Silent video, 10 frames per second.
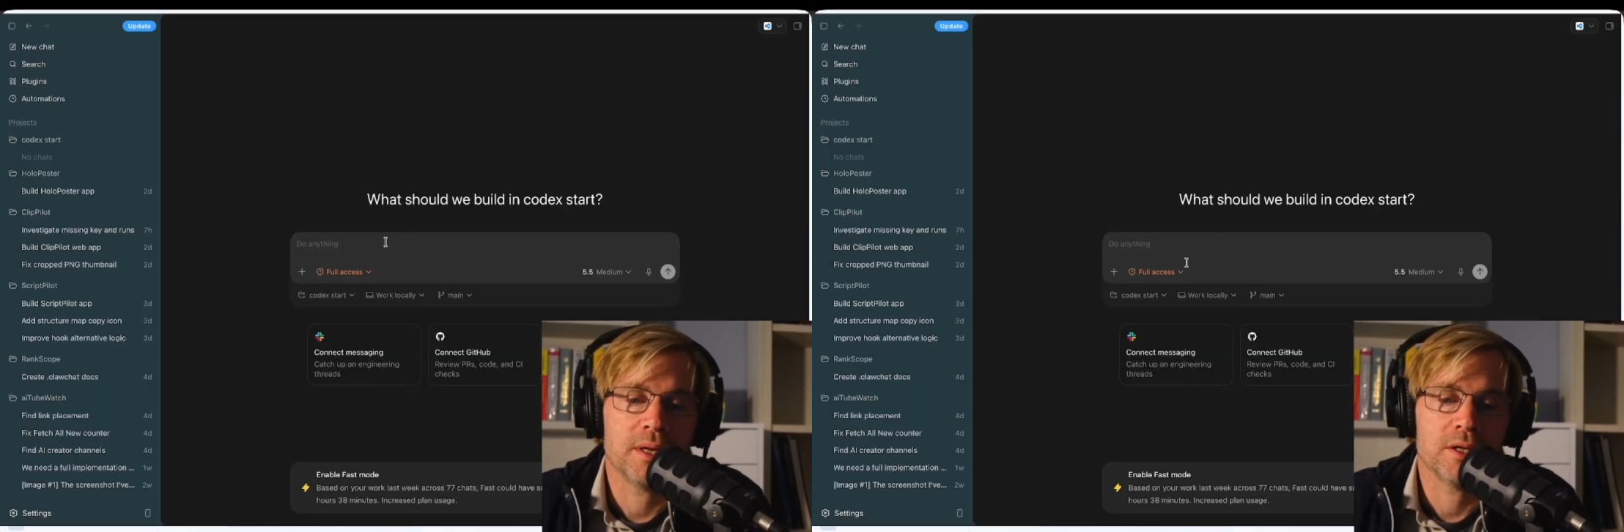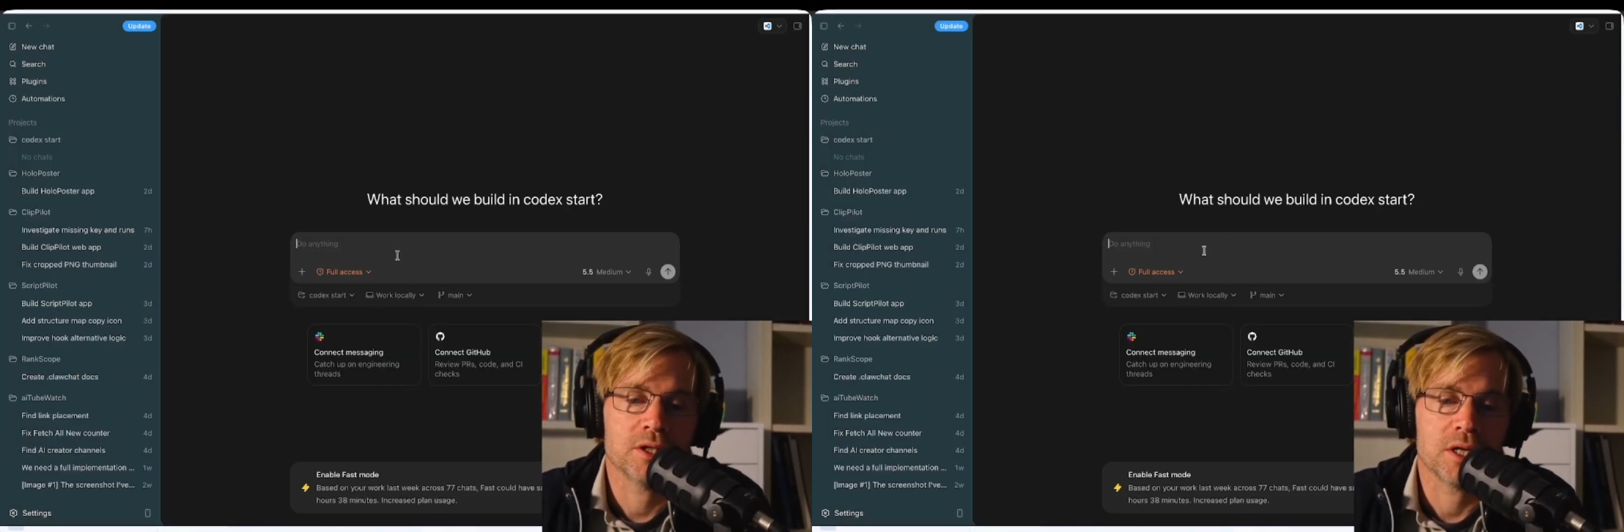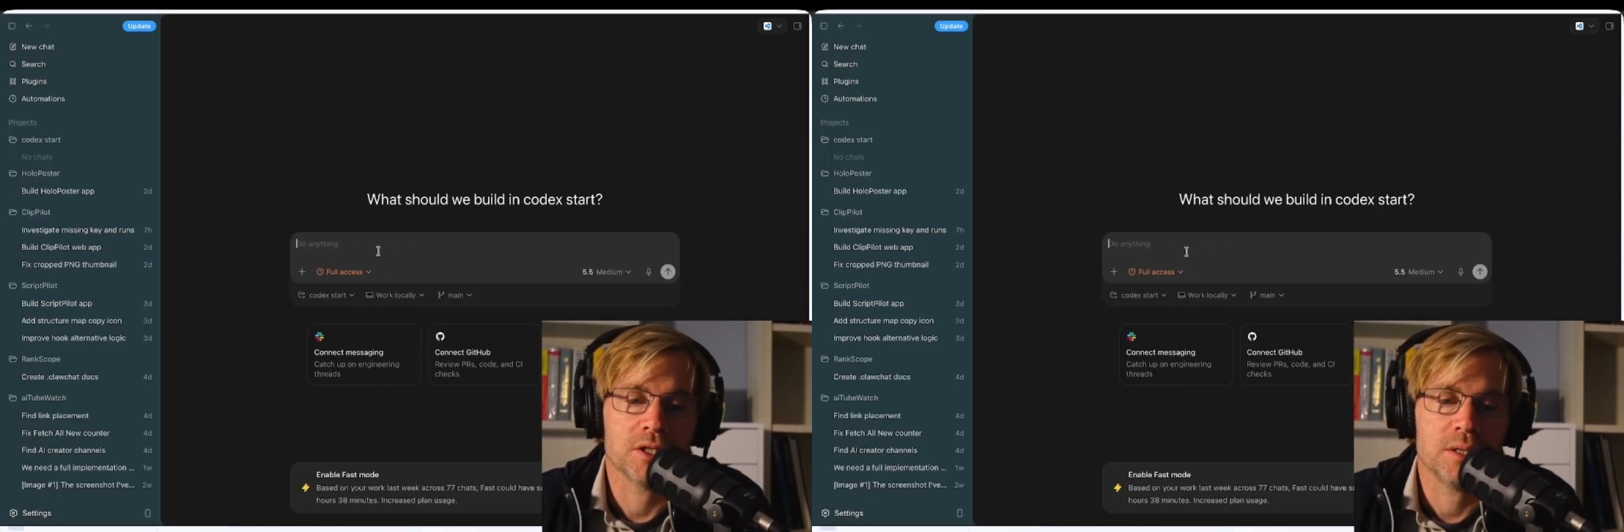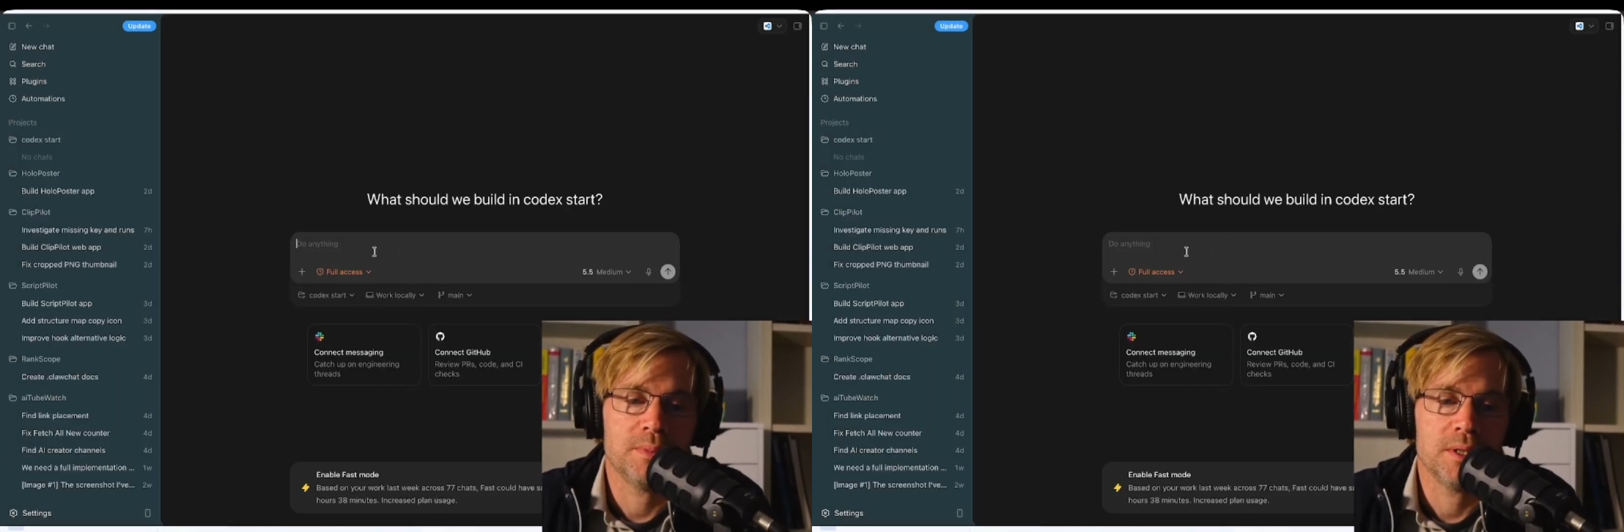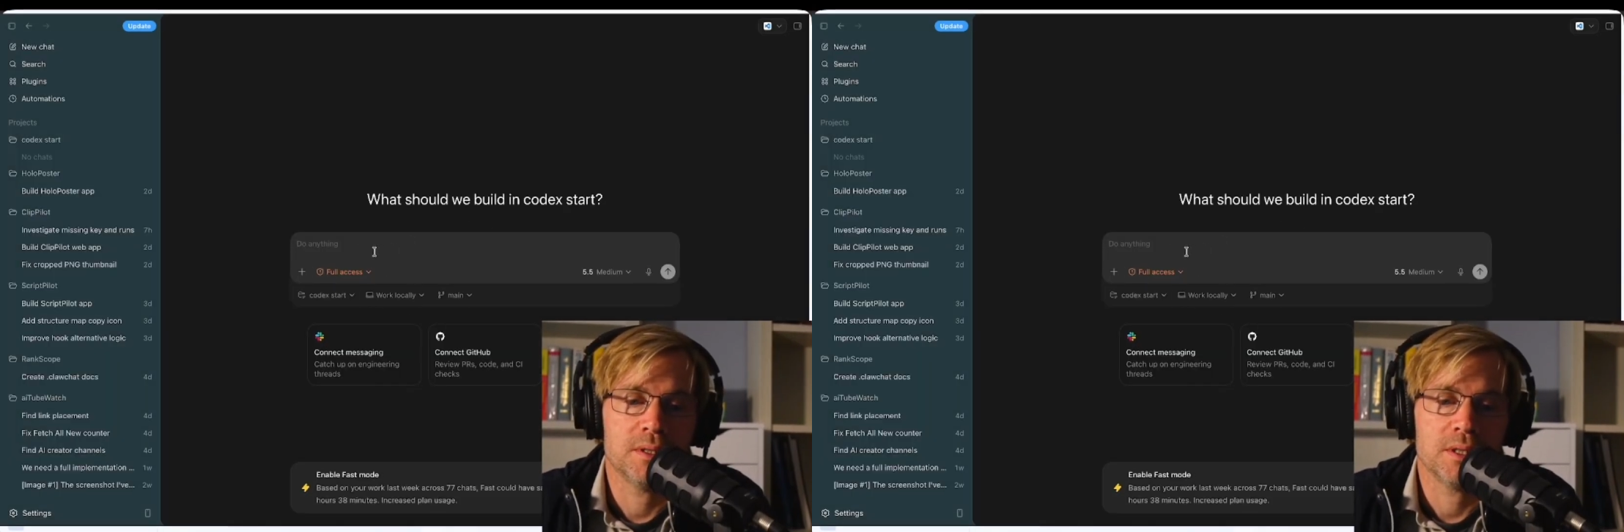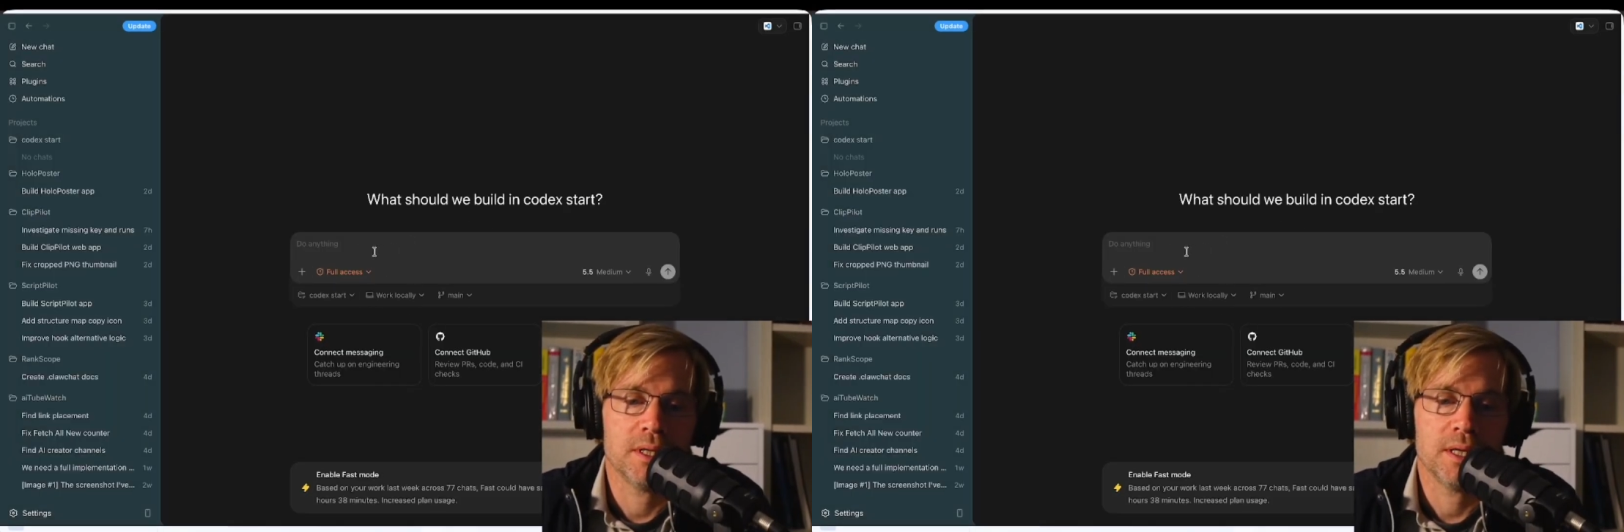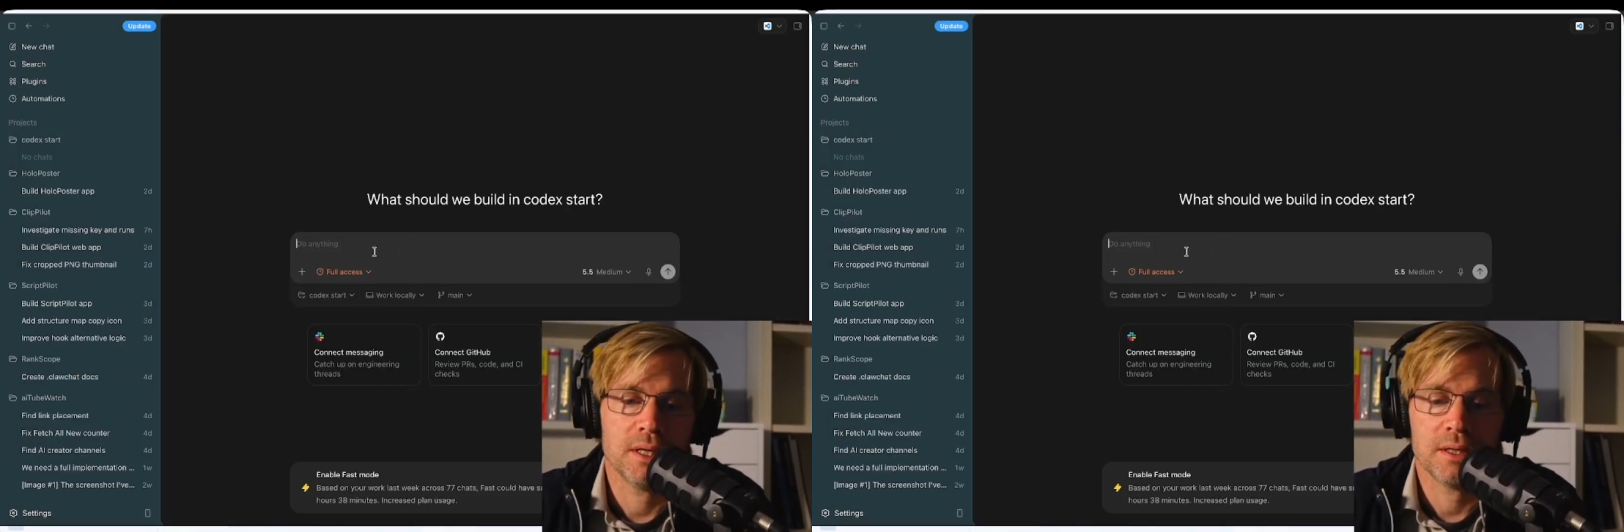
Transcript: ChatGPT here.